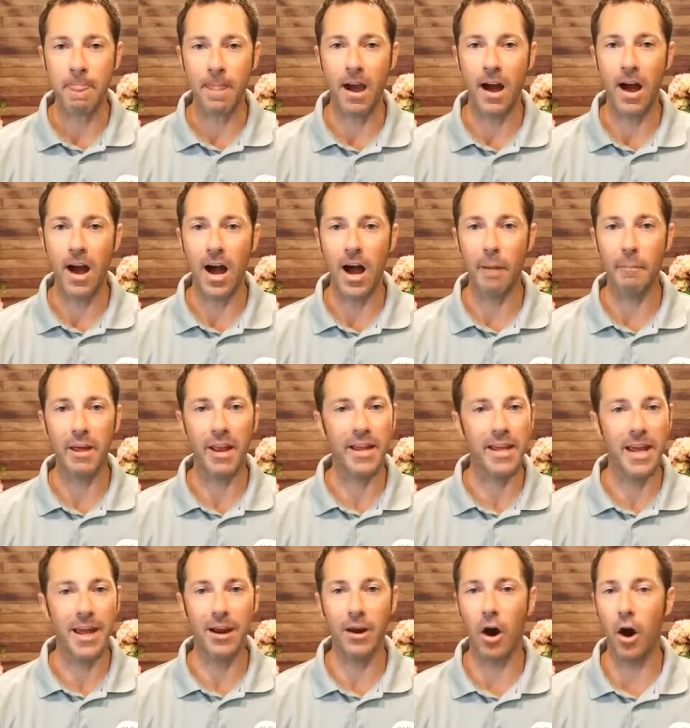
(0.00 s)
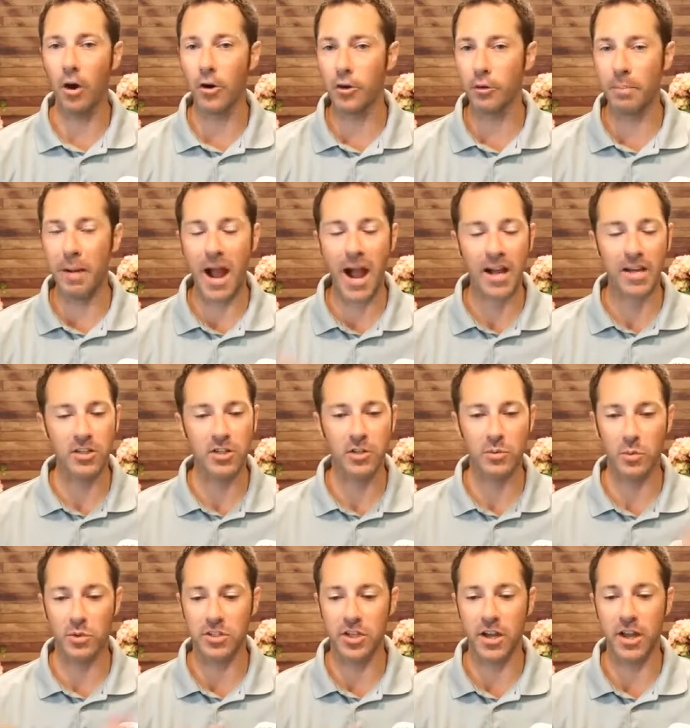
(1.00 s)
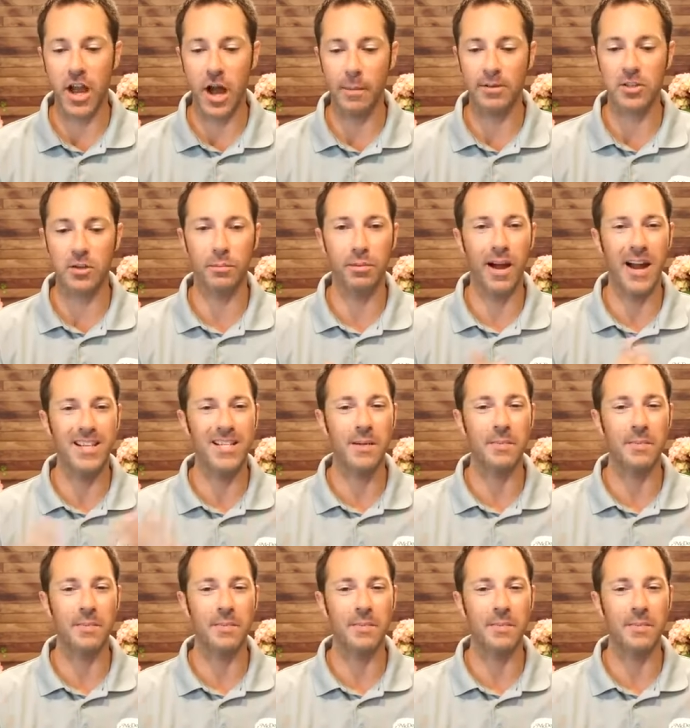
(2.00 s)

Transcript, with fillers: Um, and again, all your packages will tell you how much supply.